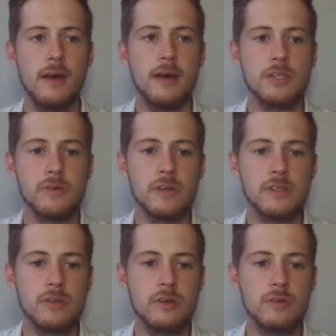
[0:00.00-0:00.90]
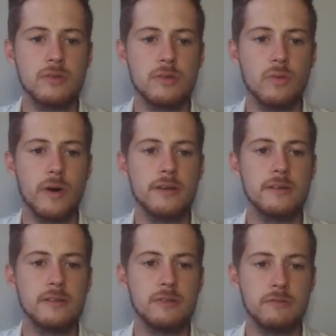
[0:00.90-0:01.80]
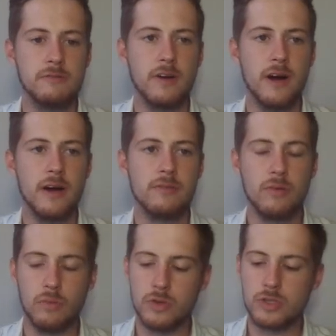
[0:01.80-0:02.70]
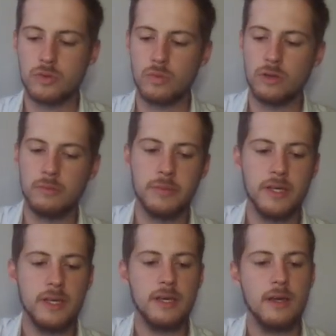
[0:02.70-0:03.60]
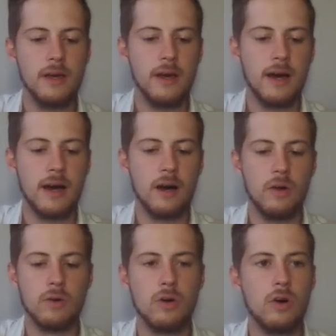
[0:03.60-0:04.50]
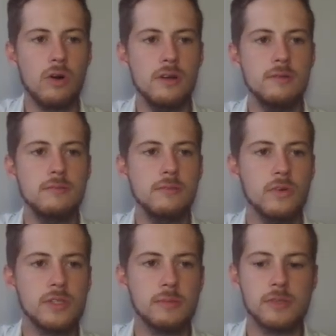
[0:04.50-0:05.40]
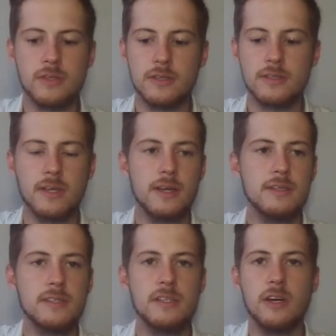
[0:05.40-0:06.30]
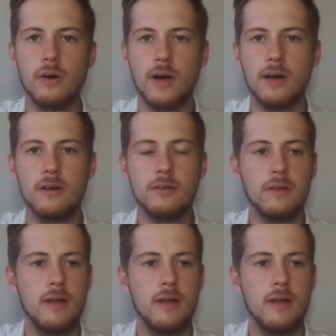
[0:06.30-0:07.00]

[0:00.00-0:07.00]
So we're going to start with 1 to 5, which will be our column, which I'm just going to say COL.